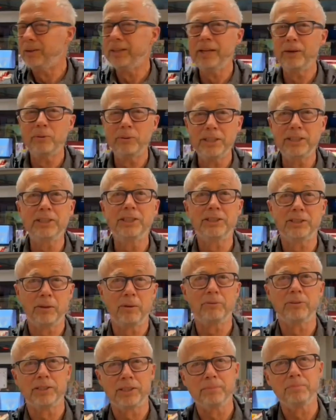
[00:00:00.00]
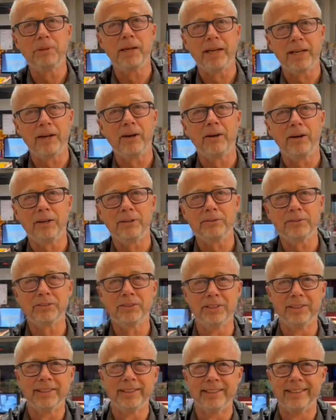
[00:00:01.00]
Although Richard's offered to pay half. Yeah,
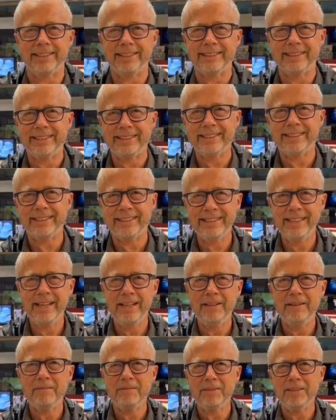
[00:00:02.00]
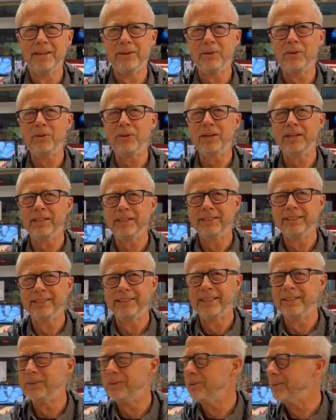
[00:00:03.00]
I think we'll all. I think we'll all chip
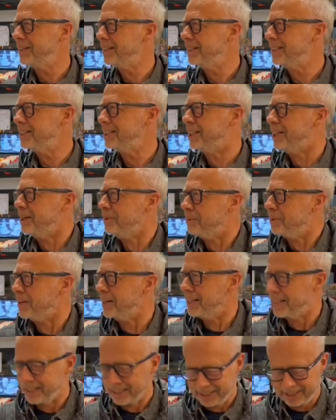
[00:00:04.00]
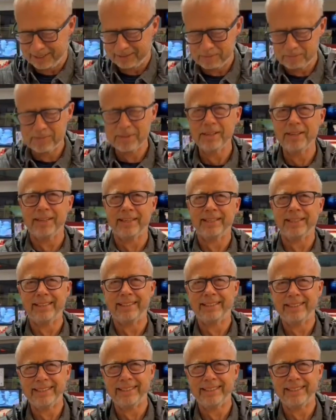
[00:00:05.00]
in. All it's all for one and one for all.